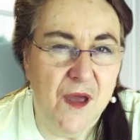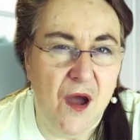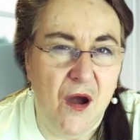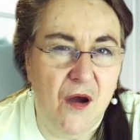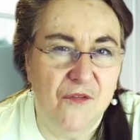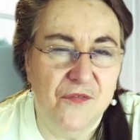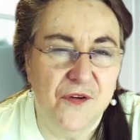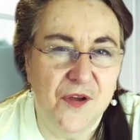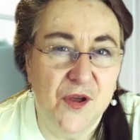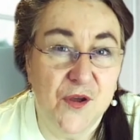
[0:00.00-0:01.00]
of
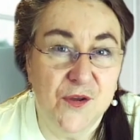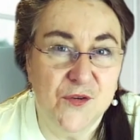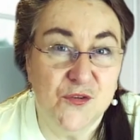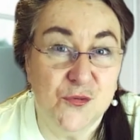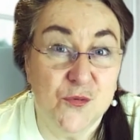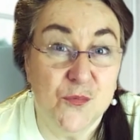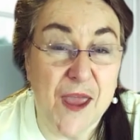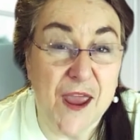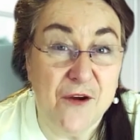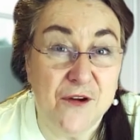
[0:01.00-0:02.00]
True
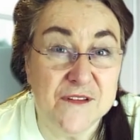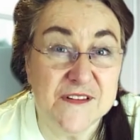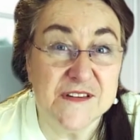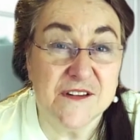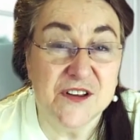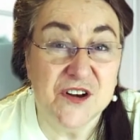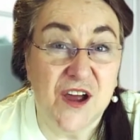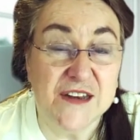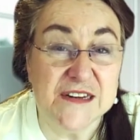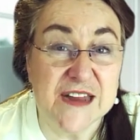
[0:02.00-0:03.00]
Parents,
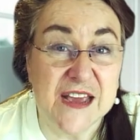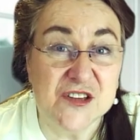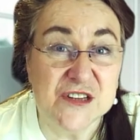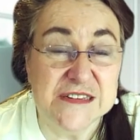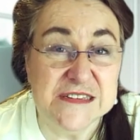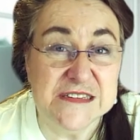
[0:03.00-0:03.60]
United Nations,